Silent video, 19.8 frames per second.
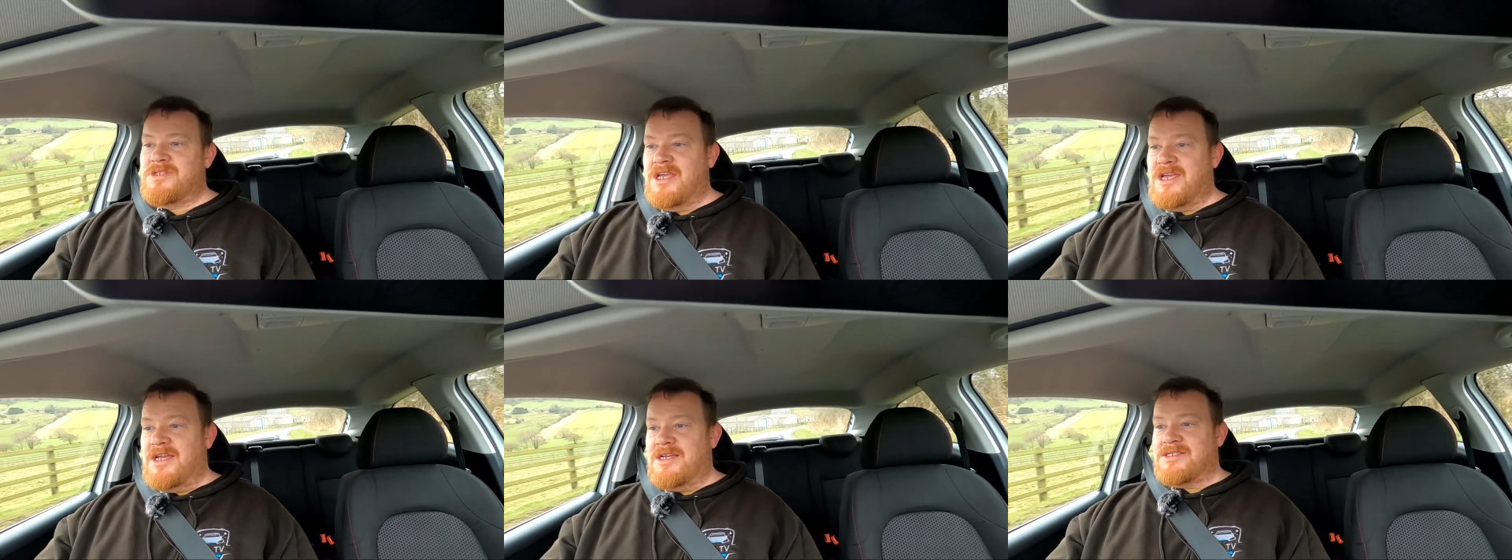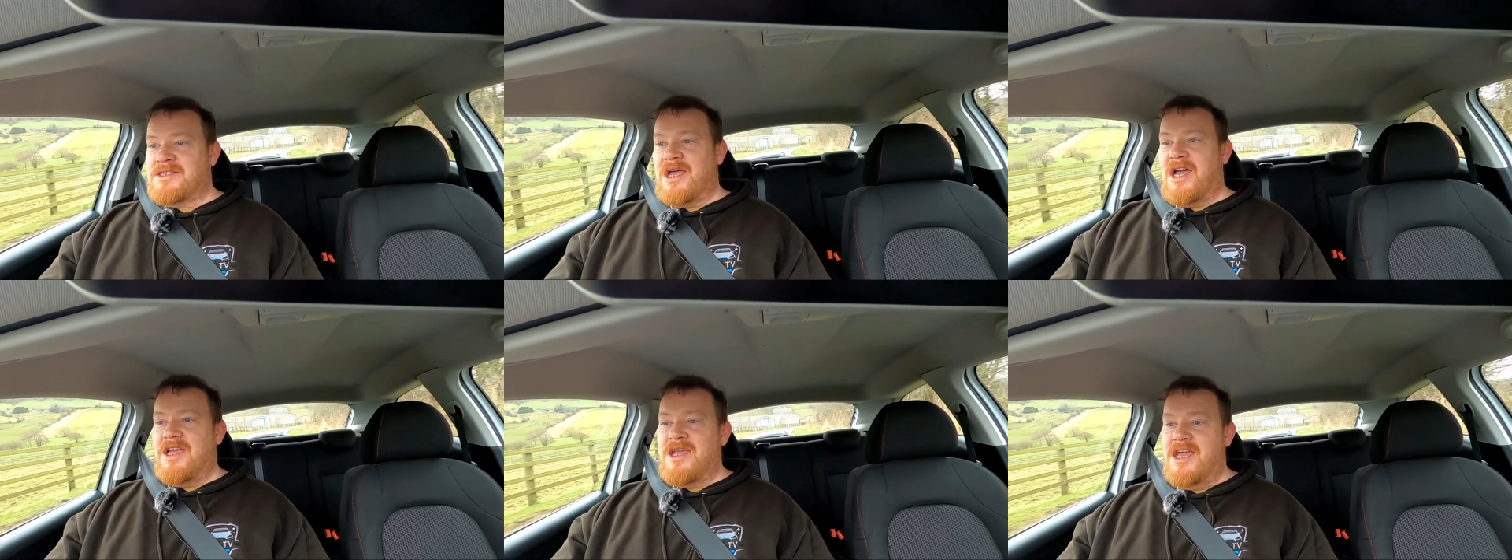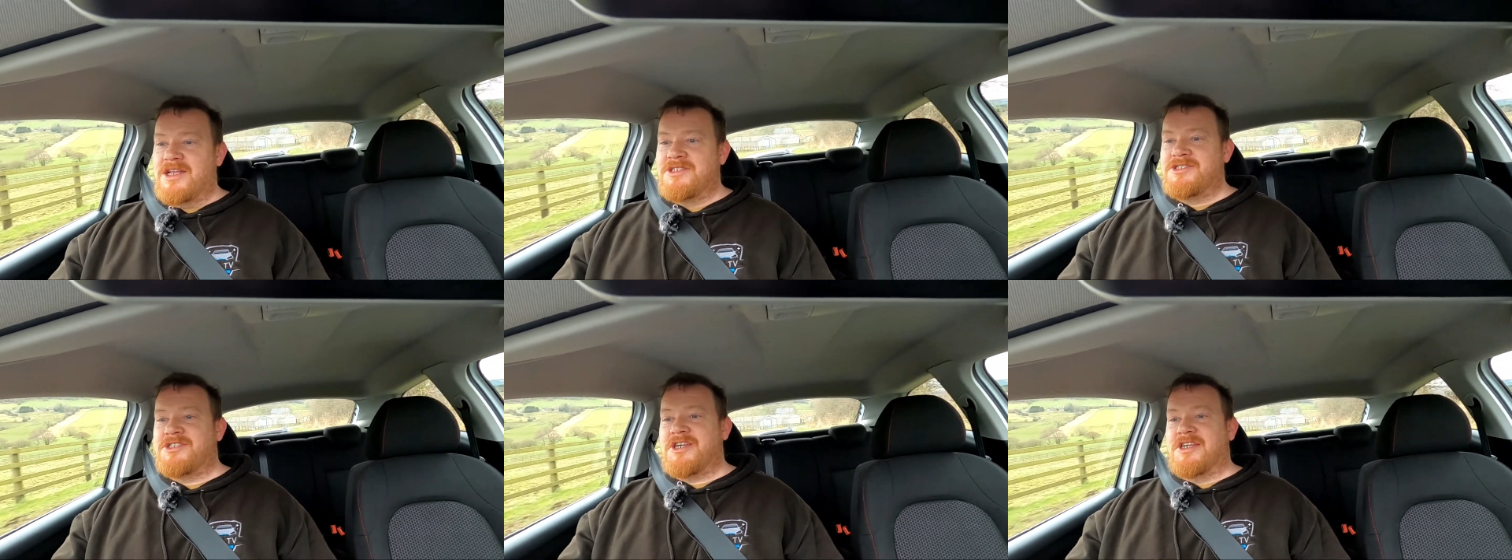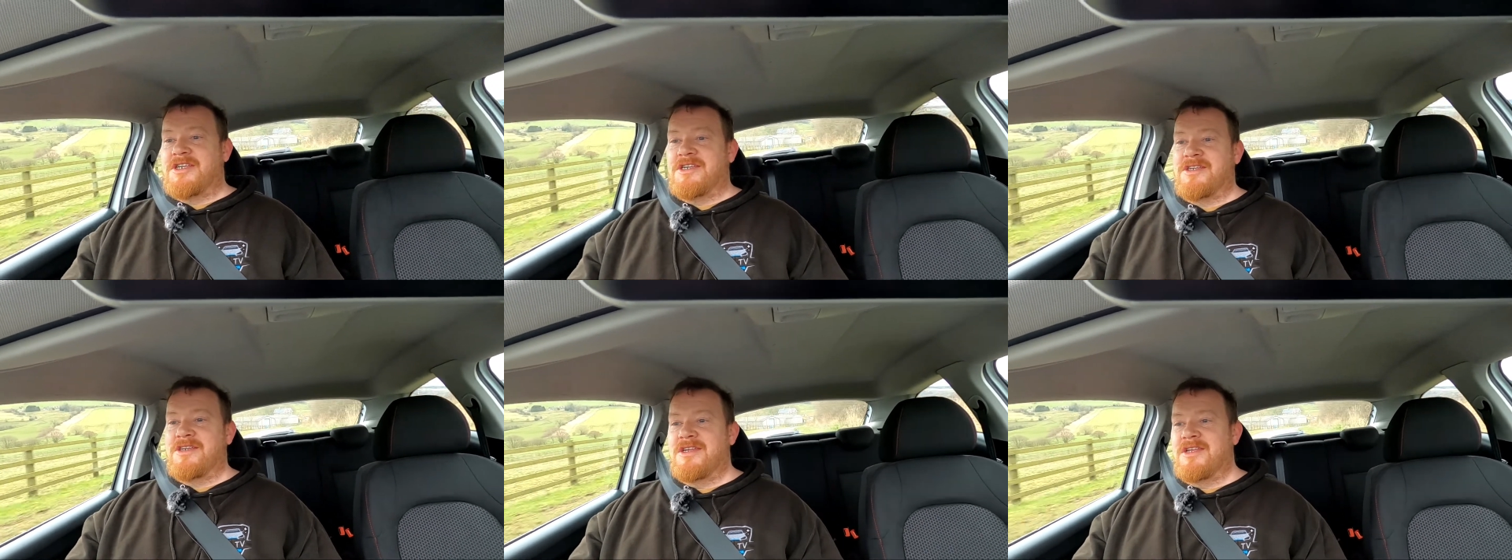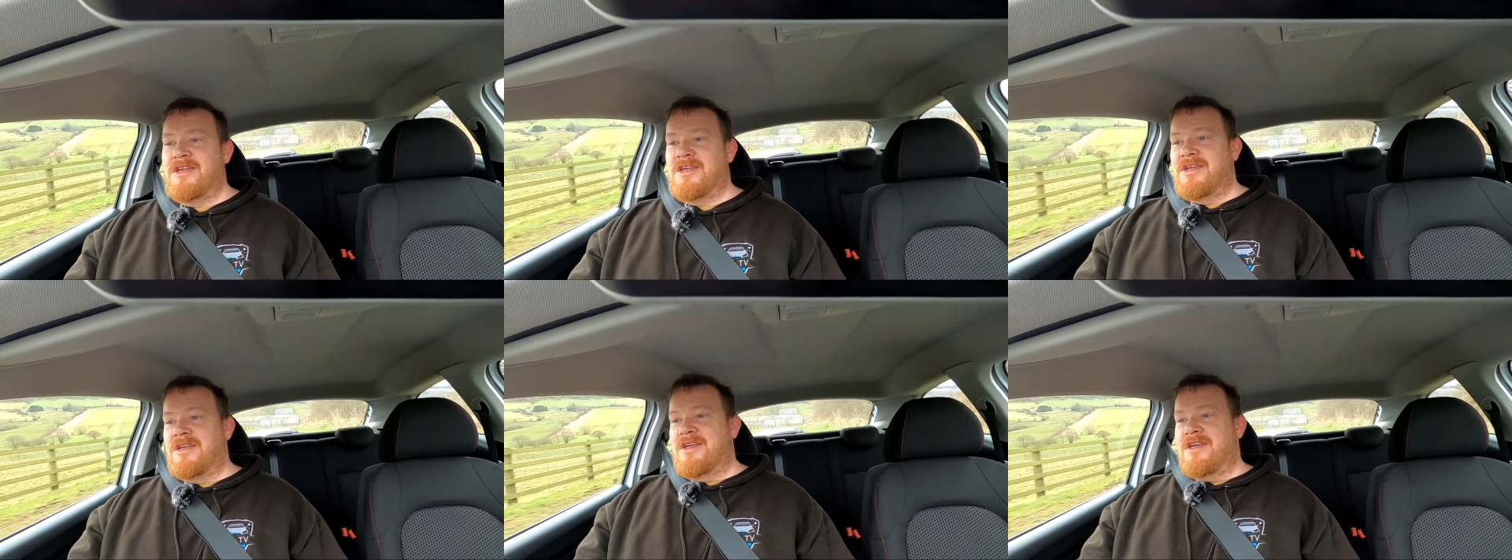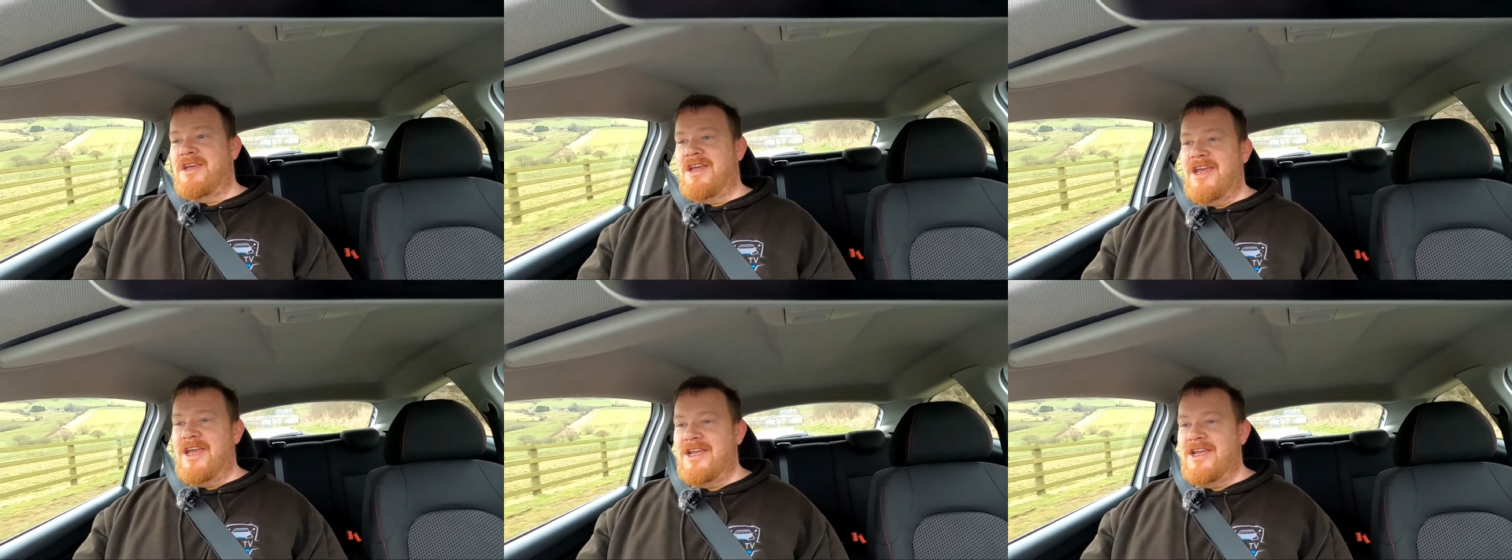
TSI engine.